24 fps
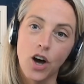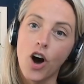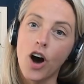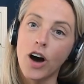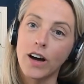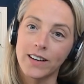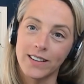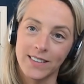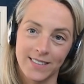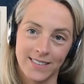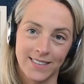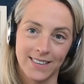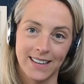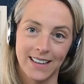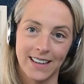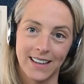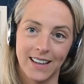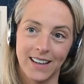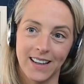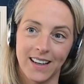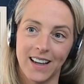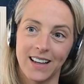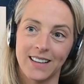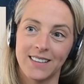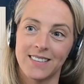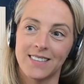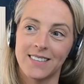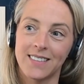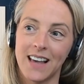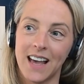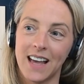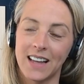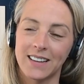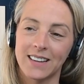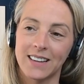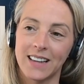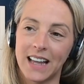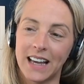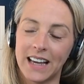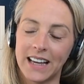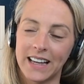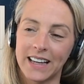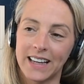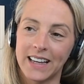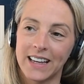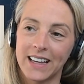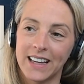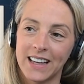honestly and said,
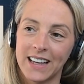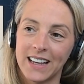like,